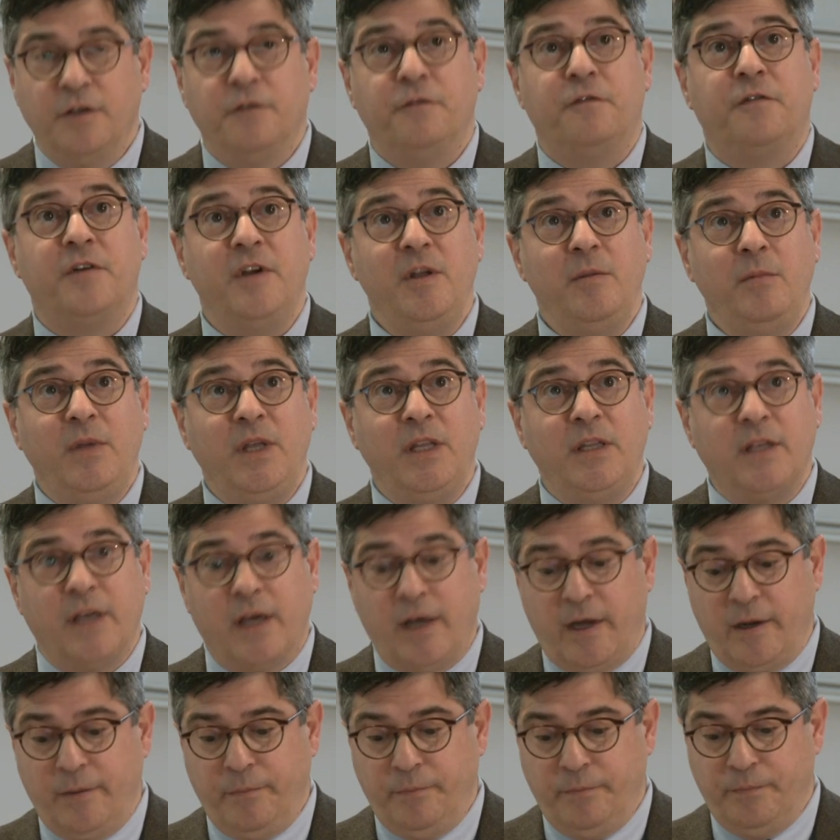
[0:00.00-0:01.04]
free
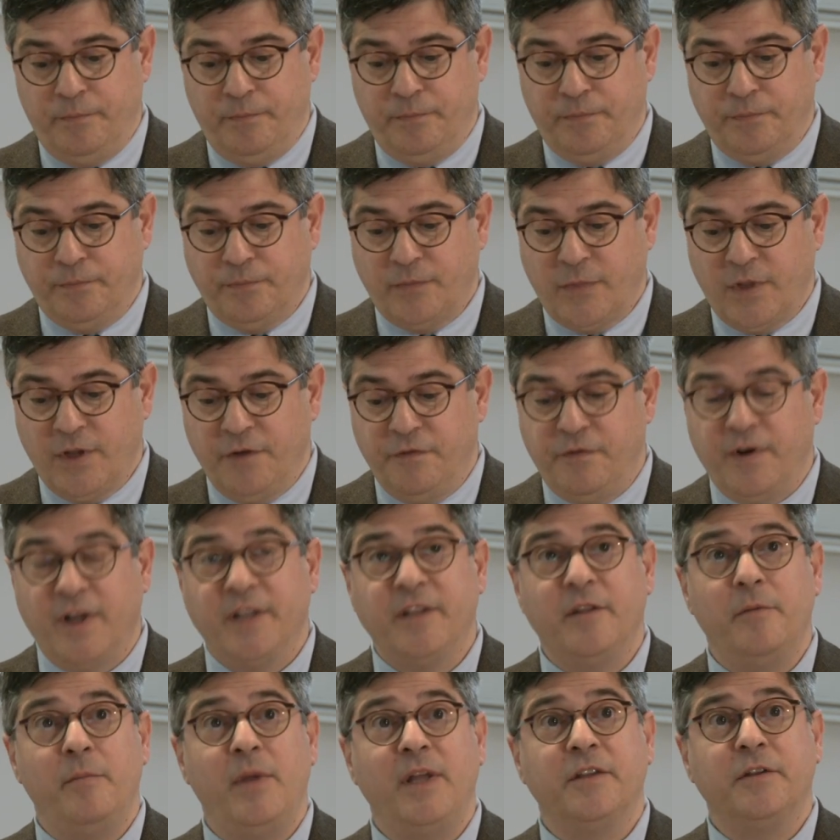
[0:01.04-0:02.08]
media,
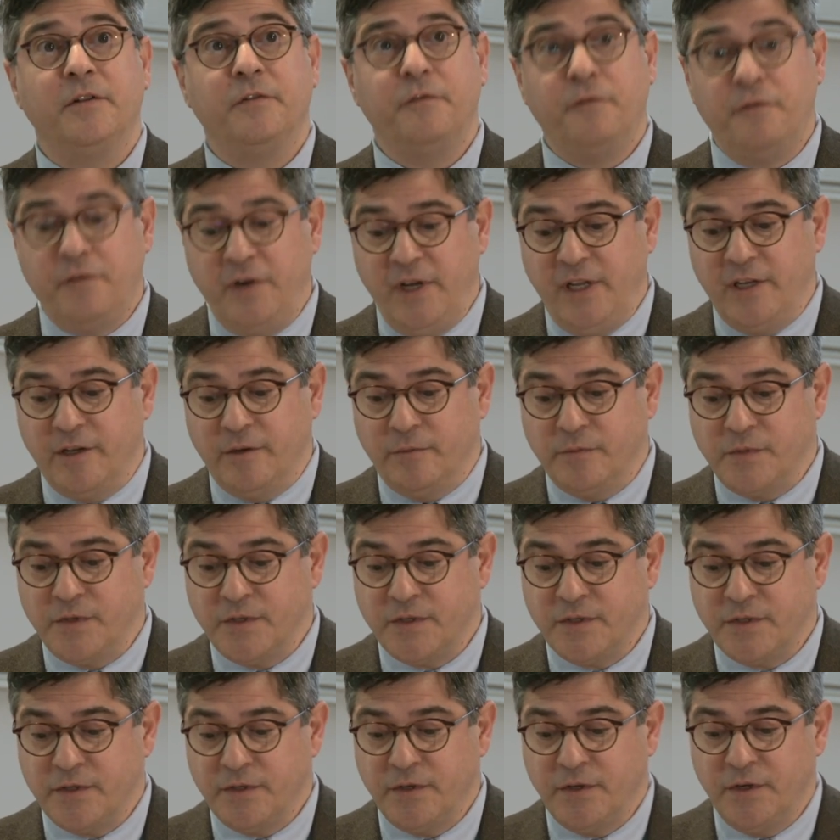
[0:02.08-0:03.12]
fundamental
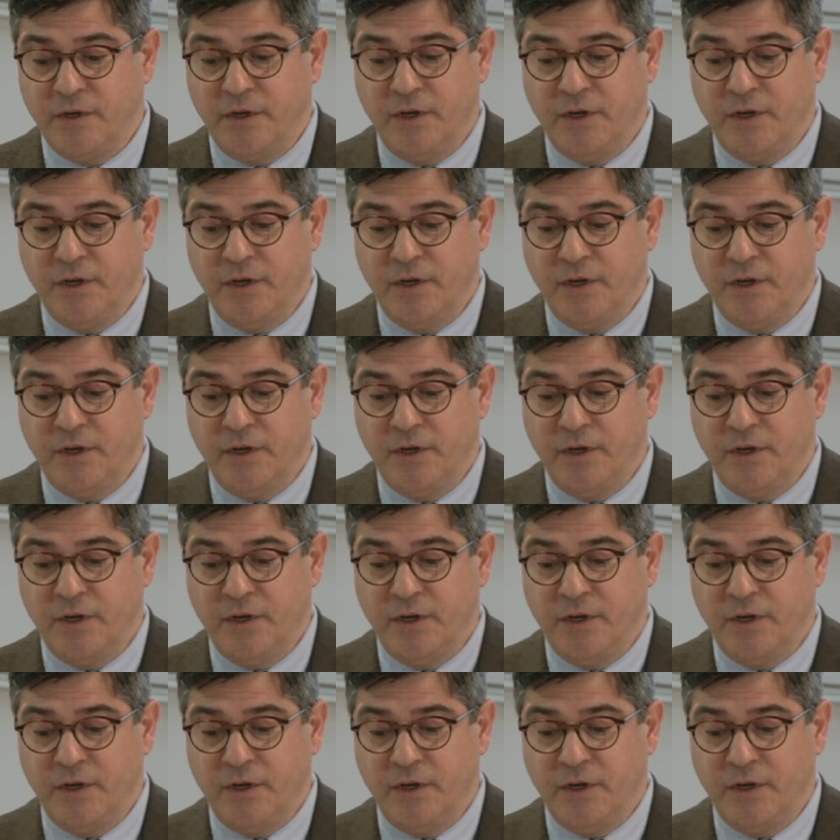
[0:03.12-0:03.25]
freedoms,